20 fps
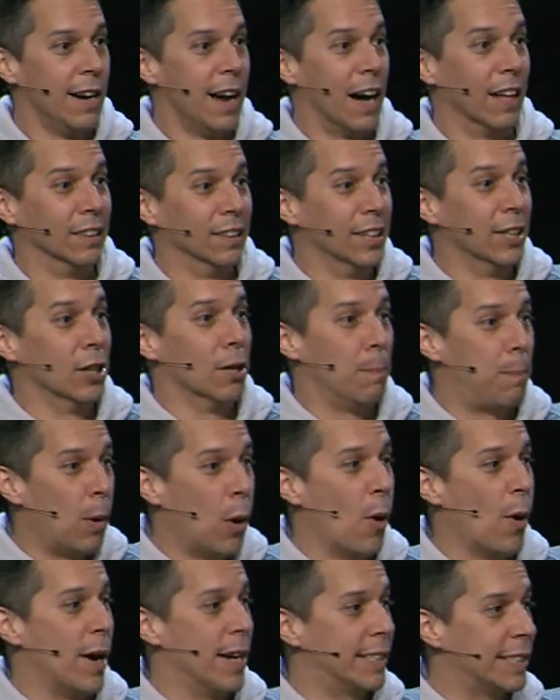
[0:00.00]
a little
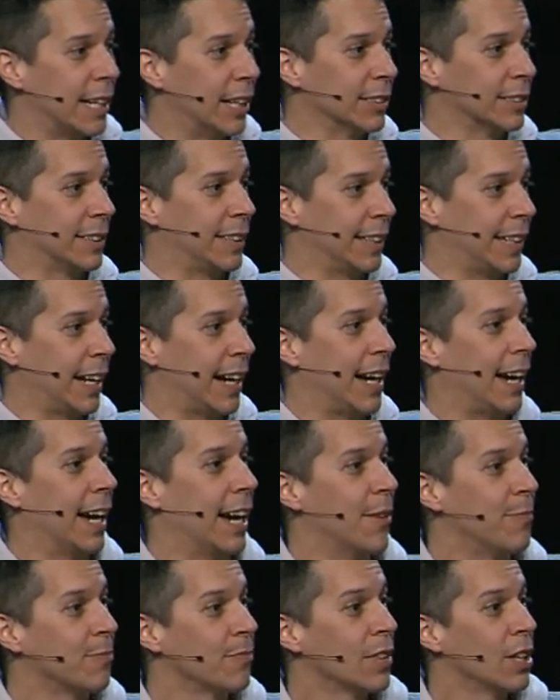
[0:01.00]
boy tells the
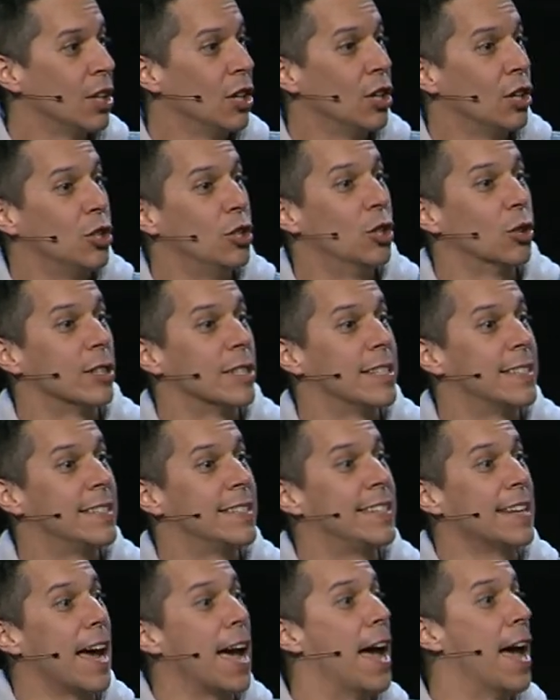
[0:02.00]
guy, you're
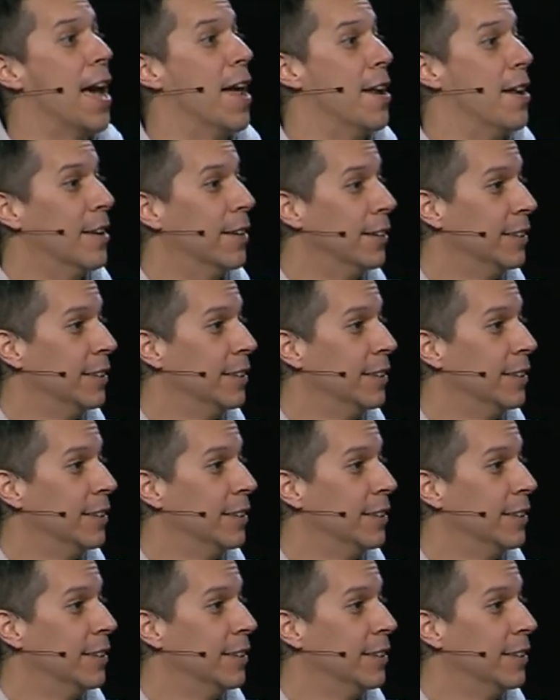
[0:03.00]
dead.